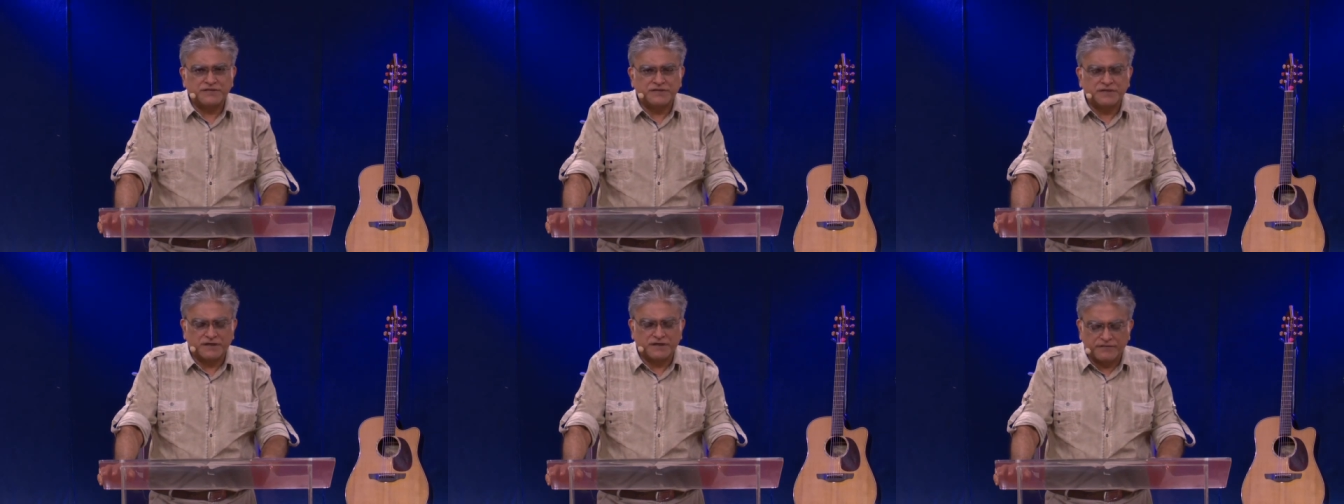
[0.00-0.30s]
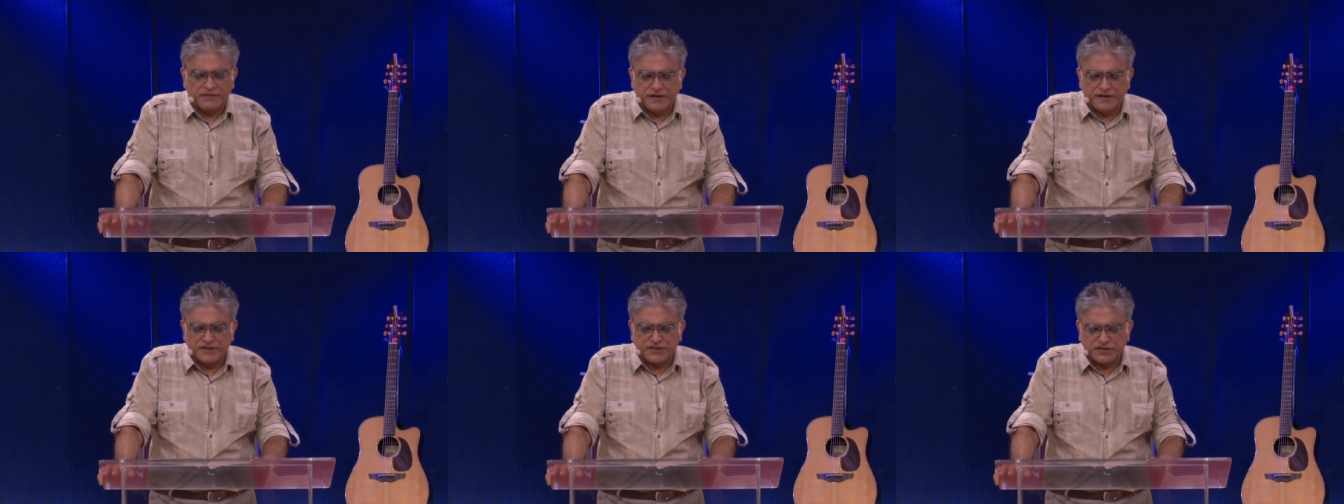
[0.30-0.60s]
the
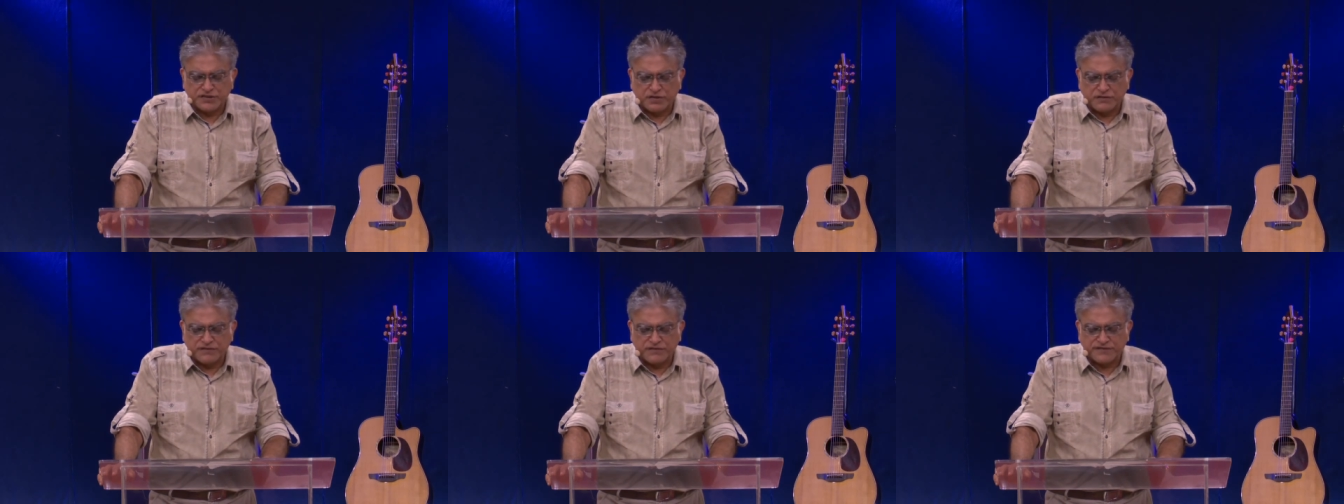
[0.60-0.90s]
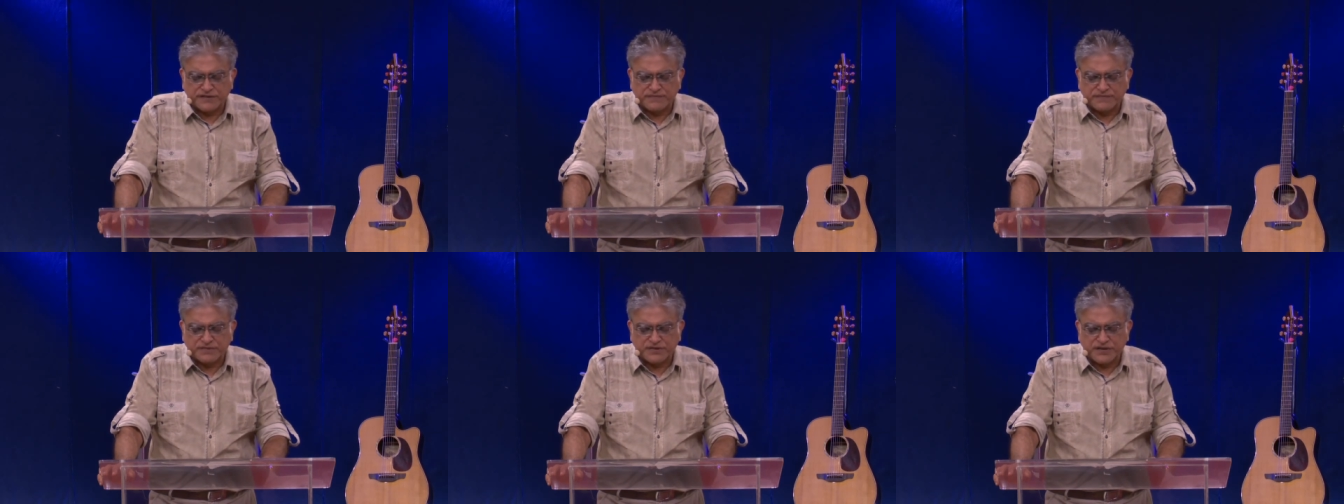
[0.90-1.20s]
revelation of the
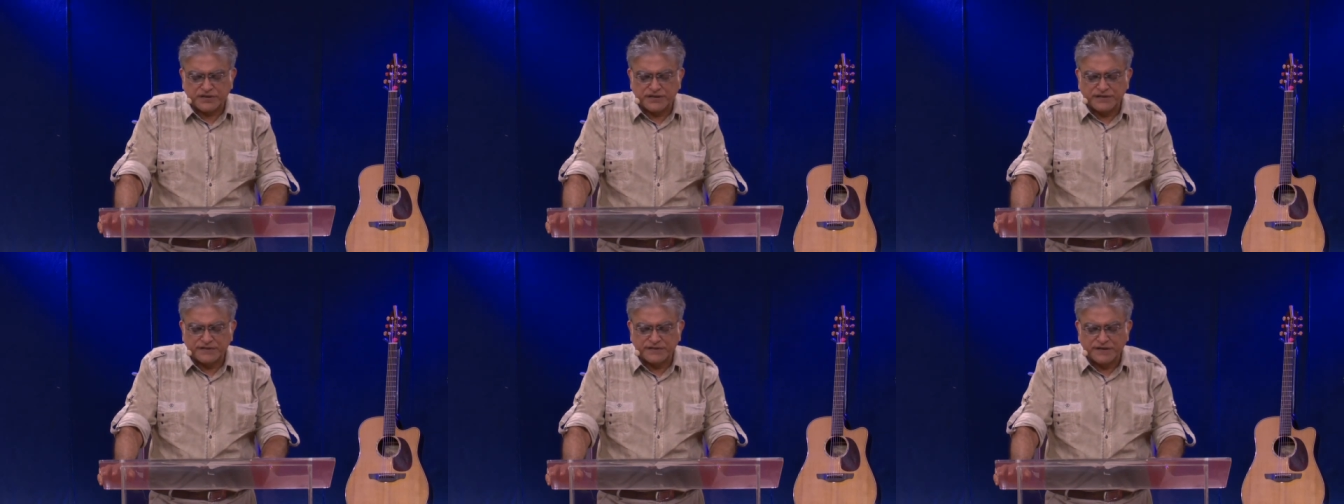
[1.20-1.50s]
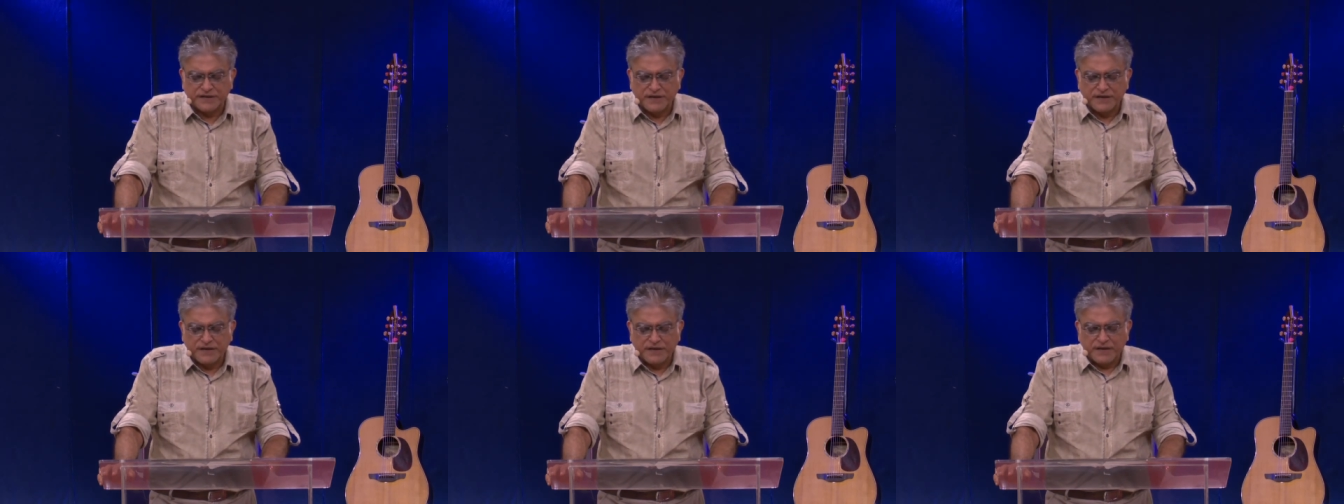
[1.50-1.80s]
scripture is,
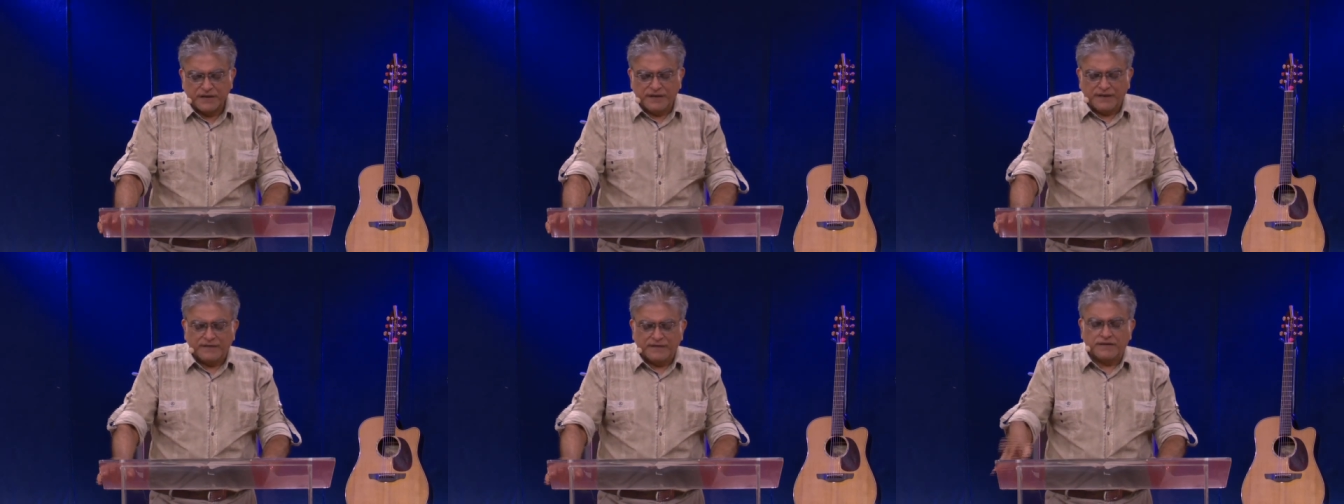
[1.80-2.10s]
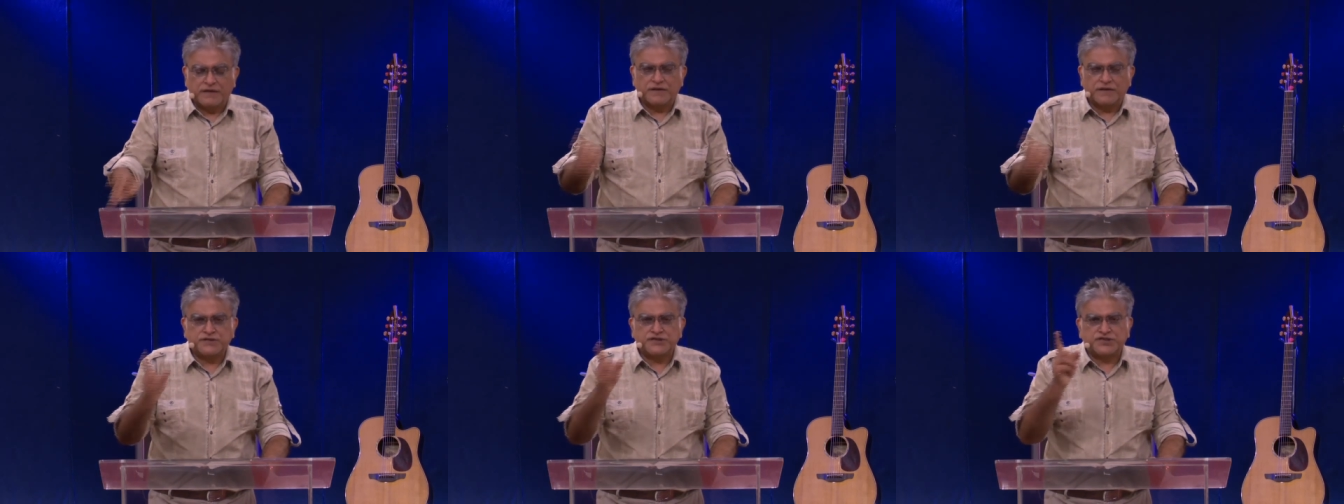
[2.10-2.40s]

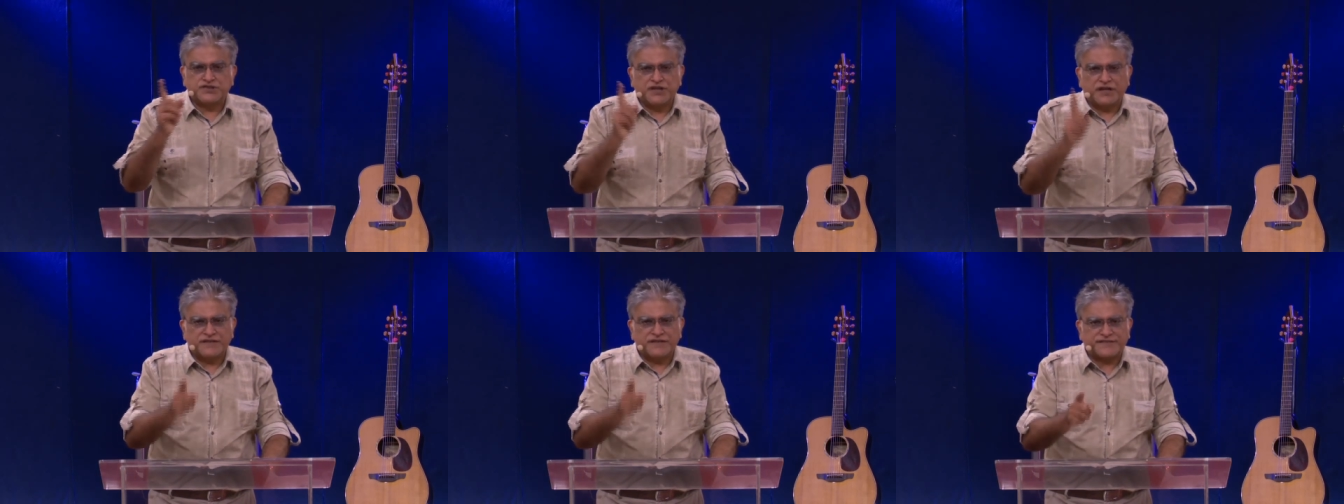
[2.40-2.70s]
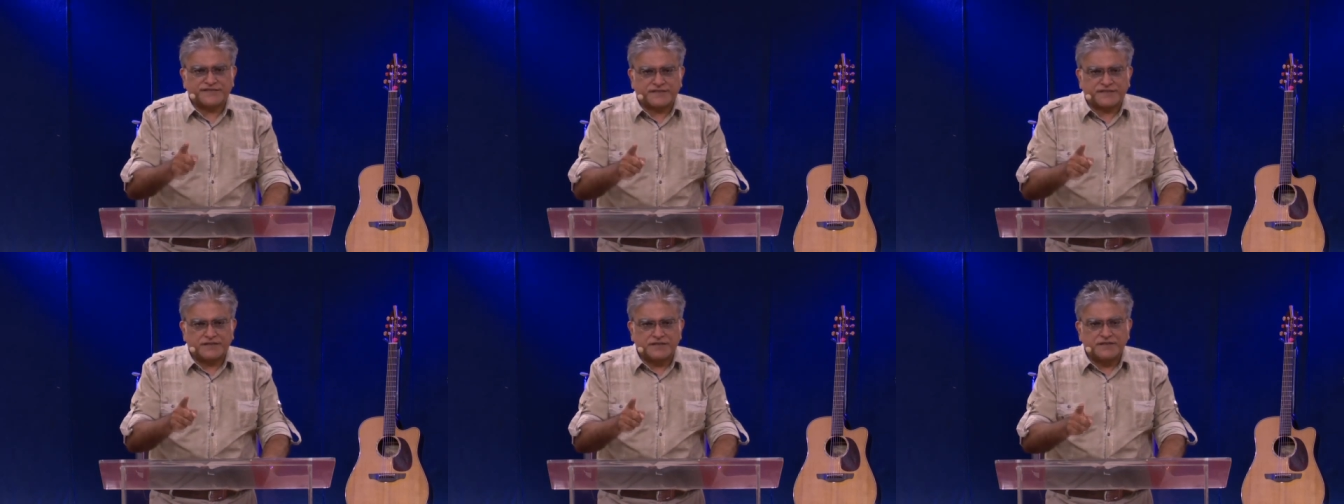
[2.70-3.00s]
the
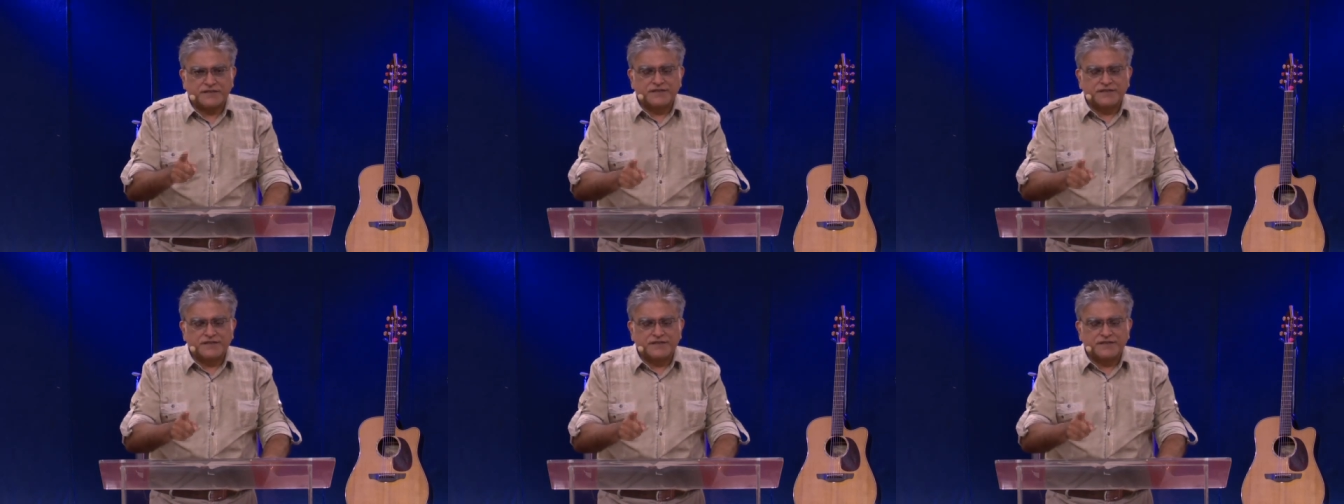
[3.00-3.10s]
just